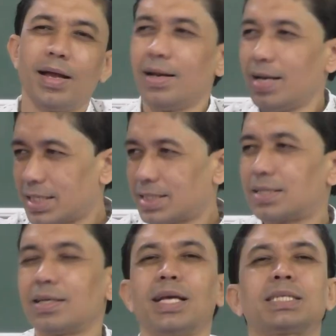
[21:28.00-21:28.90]

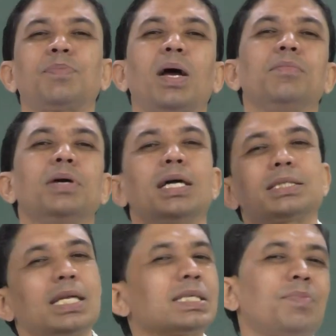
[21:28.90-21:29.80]
next, next 5
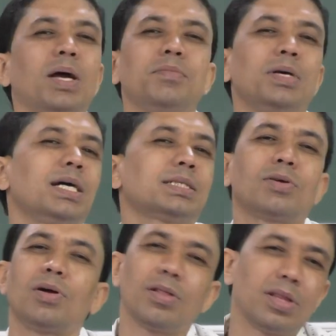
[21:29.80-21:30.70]
years, next 5
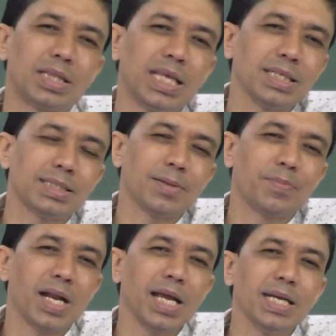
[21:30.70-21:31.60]
years all things
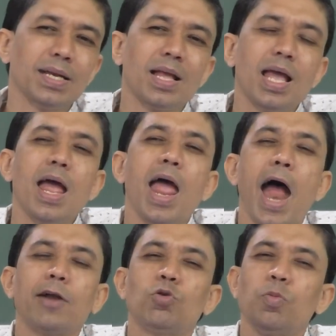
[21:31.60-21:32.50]
right.
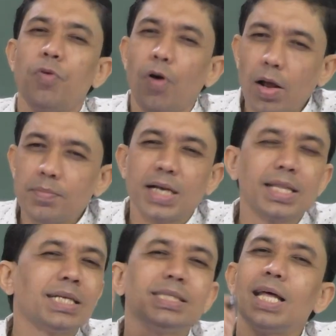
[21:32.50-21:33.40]
And to form that
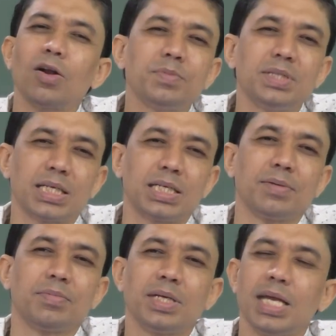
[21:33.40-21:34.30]
that is their
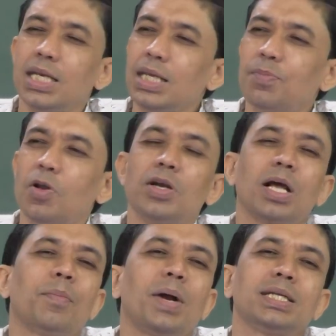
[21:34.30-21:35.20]
objective, any
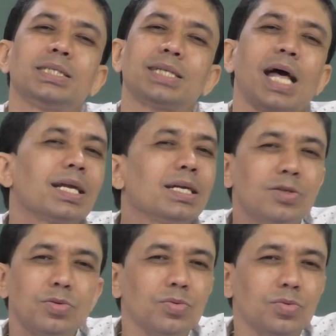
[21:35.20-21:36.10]
political party's
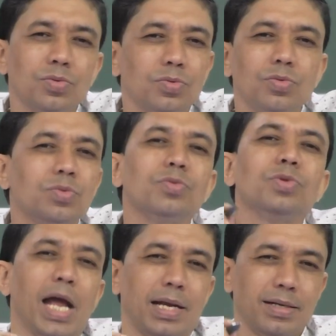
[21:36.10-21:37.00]
target to do,
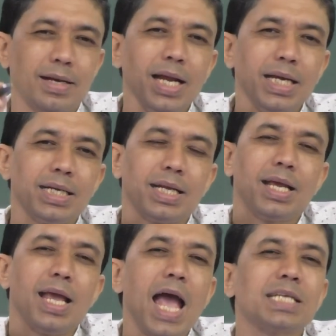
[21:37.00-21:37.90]
do that right,
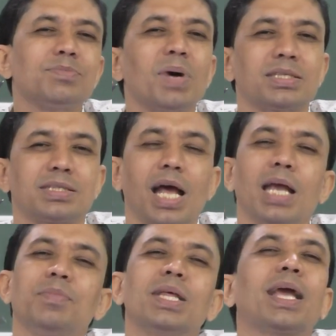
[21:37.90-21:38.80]
as much
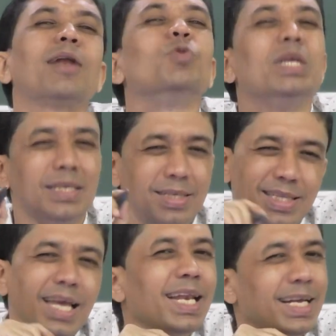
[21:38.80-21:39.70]
time they can win
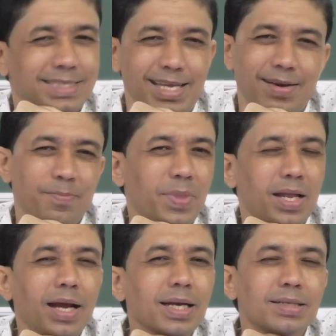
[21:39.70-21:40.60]
in the election
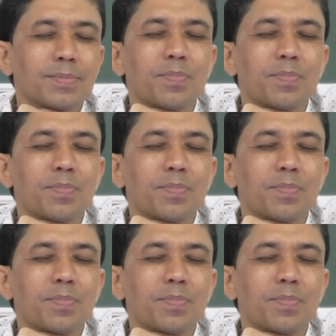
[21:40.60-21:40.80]
right.